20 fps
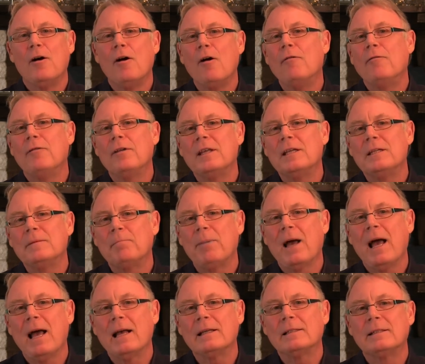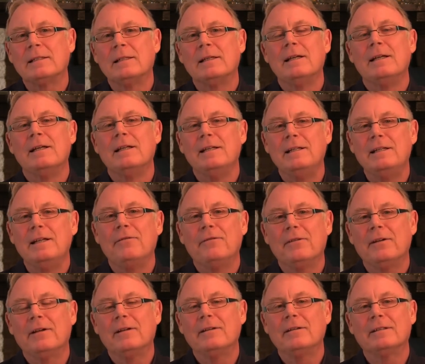over this past
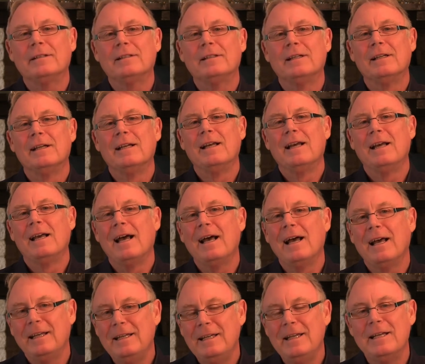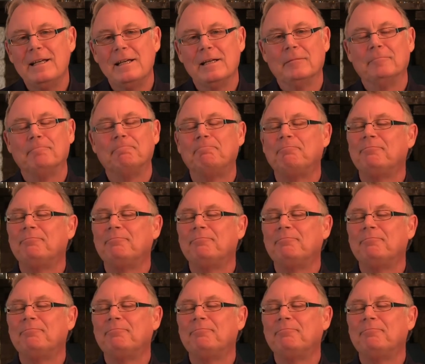difficult year.